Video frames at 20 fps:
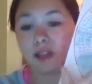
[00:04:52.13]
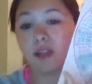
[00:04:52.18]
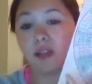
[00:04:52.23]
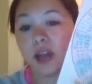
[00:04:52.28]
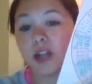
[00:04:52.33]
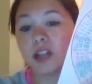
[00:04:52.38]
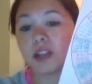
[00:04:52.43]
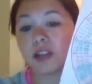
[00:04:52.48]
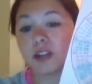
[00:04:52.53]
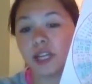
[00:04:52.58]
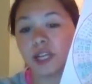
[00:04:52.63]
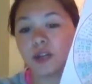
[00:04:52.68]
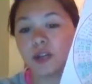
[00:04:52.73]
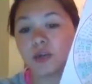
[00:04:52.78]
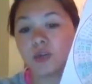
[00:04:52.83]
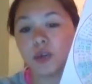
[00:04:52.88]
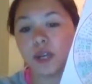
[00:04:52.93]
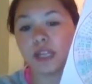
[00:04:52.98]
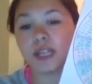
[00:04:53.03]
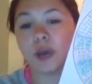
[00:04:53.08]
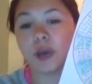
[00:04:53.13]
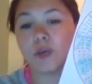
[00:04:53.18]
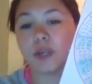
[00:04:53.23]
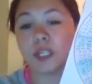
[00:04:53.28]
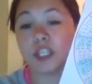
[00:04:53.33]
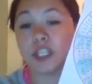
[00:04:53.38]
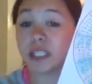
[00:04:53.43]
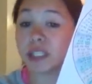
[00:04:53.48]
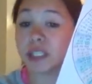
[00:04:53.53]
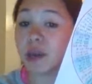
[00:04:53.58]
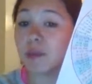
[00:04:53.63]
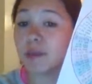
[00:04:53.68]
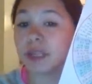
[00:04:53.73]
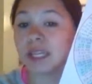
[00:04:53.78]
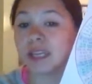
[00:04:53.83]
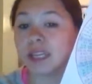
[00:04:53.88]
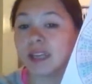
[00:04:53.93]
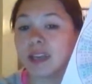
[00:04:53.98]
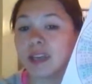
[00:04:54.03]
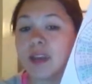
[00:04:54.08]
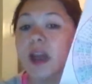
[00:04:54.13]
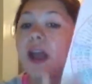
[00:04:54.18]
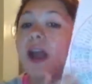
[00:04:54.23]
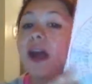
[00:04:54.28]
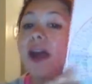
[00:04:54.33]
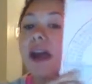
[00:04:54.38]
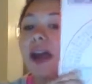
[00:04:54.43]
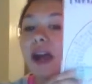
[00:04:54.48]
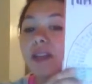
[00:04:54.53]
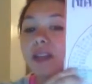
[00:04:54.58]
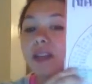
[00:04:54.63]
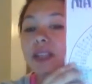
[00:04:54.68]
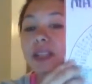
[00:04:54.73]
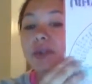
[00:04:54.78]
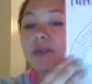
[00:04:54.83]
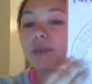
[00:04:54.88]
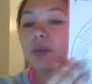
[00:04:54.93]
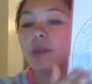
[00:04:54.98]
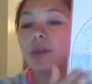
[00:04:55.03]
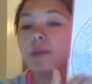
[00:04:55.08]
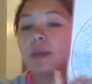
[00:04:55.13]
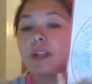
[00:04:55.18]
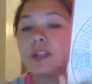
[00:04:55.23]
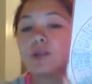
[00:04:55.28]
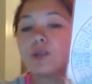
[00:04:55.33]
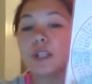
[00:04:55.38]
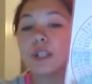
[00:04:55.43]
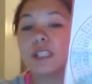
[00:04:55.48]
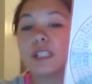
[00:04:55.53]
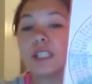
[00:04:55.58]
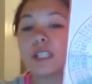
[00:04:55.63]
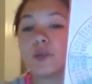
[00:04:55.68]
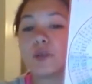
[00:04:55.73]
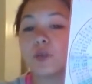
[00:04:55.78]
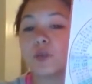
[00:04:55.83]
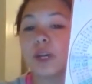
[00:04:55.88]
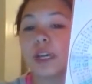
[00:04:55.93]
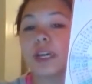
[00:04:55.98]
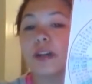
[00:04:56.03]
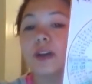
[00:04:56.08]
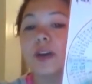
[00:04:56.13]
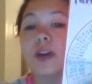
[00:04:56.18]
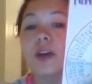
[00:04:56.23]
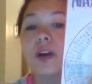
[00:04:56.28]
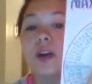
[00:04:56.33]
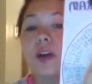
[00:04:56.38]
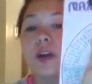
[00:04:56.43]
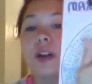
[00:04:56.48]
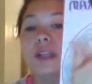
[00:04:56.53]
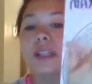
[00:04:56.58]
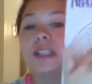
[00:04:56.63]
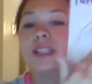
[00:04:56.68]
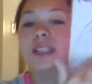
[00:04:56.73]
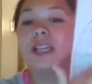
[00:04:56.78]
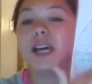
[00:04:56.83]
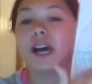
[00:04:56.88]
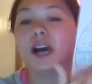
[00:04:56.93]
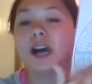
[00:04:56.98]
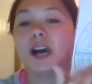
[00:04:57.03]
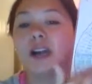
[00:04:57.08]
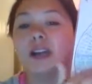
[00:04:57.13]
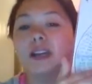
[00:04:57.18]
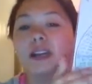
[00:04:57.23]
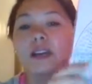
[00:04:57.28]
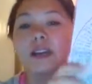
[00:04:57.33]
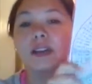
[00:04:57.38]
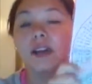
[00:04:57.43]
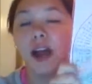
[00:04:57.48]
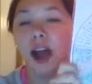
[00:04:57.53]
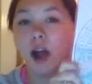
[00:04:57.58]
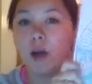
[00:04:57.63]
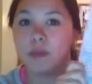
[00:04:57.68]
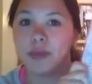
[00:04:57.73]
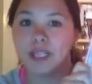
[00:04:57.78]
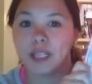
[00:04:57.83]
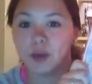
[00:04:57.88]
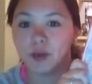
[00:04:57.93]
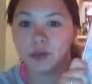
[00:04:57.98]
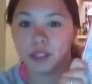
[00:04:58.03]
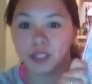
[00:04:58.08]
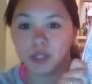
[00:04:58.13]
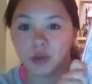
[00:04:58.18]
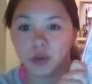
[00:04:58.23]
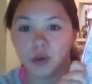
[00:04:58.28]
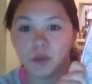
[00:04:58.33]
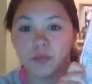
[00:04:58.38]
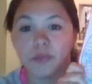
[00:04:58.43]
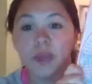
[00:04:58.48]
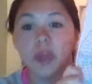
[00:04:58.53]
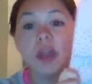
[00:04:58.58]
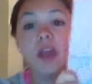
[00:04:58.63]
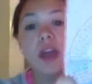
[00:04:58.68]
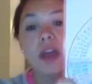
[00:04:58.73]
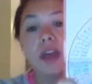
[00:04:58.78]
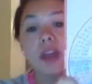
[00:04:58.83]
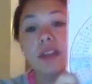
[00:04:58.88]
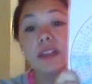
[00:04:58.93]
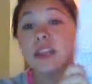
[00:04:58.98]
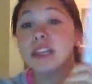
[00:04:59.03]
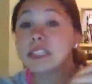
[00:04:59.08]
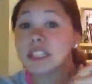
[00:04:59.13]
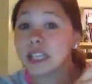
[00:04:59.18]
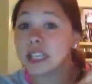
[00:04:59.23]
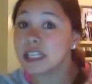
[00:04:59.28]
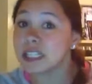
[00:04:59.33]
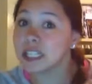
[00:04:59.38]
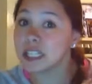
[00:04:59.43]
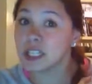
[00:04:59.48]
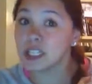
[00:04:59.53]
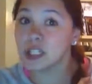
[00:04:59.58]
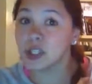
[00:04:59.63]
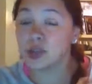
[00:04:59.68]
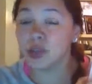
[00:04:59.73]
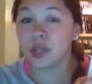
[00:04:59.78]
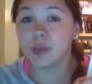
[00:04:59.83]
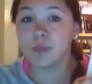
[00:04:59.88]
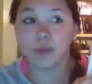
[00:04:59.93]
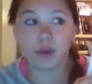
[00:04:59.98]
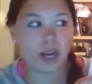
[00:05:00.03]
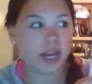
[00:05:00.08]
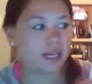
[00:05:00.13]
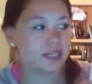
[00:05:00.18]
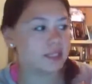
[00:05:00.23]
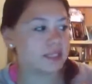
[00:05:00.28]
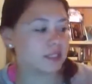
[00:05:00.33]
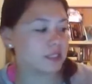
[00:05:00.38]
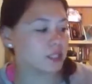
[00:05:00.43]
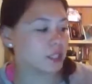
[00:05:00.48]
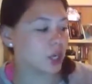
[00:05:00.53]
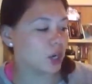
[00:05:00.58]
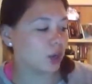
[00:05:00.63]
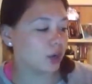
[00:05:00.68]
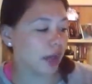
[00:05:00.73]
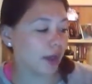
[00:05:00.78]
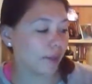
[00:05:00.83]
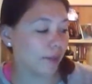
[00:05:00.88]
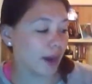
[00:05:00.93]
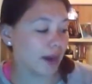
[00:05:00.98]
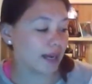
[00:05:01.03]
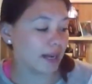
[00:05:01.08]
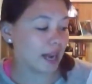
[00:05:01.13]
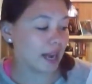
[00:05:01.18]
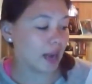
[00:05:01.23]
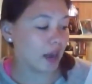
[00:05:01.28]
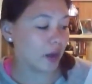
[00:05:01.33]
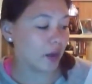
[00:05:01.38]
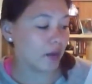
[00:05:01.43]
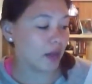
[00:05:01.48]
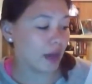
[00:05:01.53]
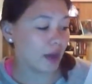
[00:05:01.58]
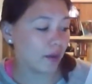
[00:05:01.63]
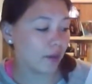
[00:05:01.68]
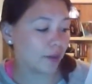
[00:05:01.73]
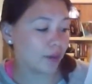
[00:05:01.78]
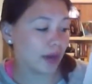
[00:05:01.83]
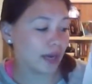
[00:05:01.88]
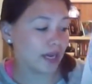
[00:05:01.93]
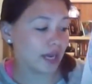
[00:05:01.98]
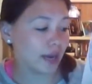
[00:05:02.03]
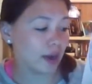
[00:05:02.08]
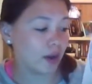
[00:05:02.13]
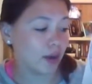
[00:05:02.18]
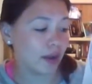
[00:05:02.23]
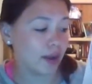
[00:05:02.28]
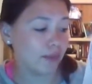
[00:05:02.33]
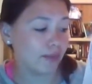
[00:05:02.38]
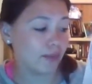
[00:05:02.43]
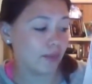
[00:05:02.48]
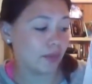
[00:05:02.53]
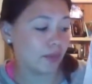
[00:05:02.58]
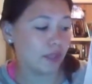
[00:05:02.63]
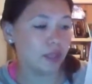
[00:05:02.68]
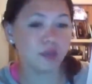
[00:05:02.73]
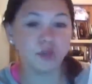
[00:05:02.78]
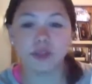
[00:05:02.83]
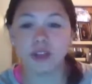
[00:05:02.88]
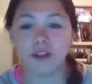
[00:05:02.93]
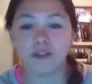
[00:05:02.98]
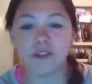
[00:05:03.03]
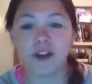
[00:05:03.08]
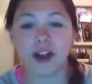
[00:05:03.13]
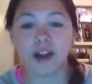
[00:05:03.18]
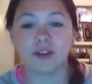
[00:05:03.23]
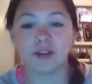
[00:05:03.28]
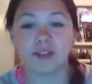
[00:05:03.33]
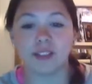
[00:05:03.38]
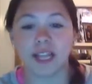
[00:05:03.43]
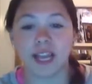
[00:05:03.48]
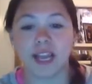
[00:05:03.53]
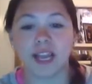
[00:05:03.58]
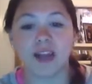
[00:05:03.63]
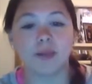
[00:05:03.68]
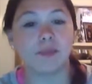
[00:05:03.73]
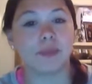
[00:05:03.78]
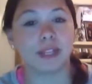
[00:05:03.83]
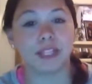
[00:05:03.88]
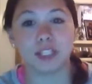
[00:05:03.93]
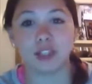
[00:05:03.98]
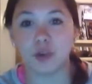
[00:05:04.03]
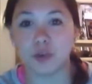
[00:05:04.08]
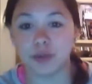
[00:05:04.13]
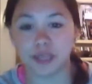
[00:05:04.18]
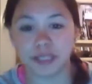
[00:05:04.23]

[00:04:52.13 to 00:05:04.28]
color in the week that we just completed. And this pretty much, once this wheel is done, I'll be done with school. This is including breaks. So like right now, this was our finals. I had been so